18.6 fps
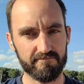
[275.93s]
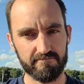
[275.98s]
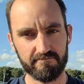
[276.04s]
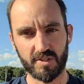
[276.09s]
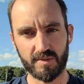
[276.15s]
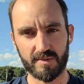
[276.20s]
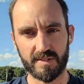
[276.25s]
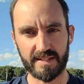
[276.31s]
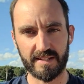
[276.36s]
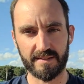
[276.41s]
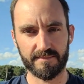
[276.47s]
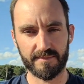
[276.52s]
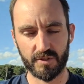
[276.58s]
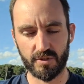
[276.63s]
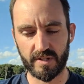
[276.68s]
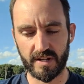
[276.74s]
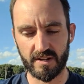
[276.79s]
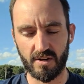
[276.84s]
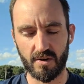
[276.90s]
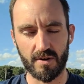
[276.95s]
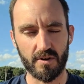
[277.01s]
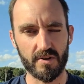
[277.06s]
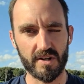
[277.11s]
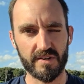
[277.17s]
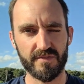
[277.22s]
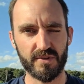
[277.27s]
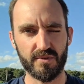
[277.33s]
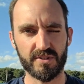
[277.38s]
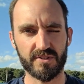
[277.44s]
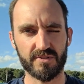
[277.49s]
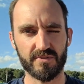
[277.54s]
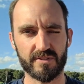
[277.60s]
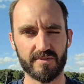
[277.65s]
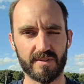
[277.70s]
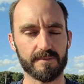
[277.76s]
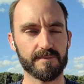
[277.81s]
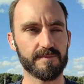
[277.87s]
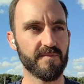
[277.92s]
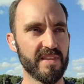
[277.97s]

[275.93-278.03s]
something like that. You can go lower if you want to as well.